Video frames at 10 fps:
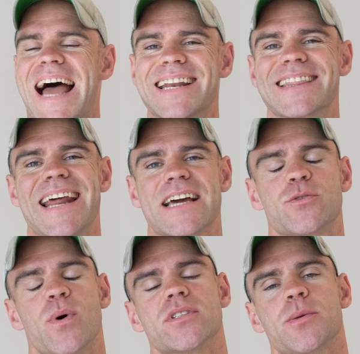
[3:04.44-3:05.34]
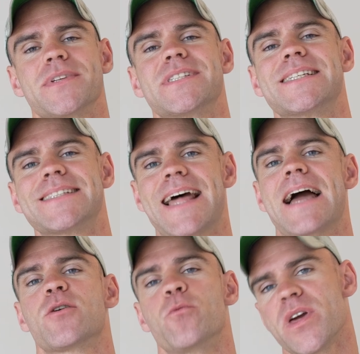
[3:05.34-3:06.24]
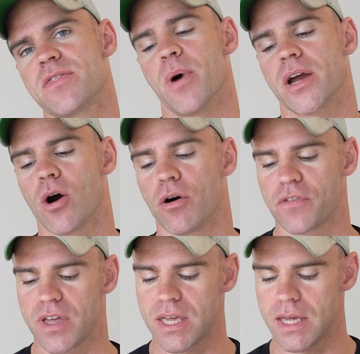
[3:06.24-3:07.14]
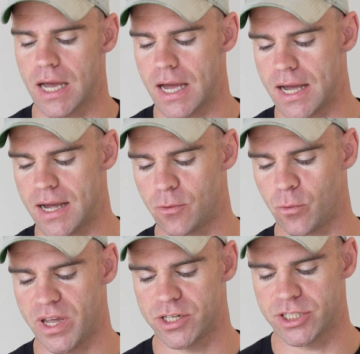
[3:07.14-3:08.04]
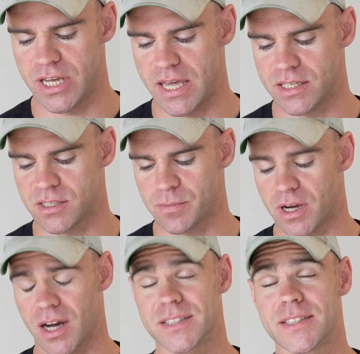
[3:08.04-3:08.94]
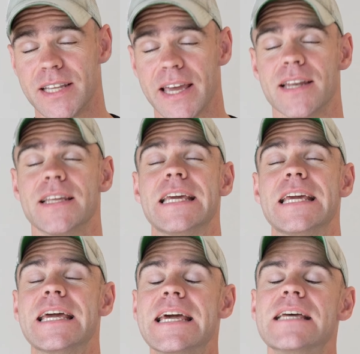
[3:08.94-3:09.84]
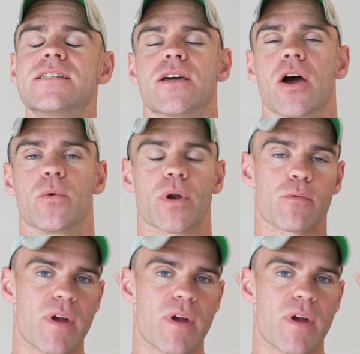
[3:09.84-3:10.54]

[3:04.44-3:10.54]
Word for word: And the next one, something to stack with my coffee, which is something I did years ago when I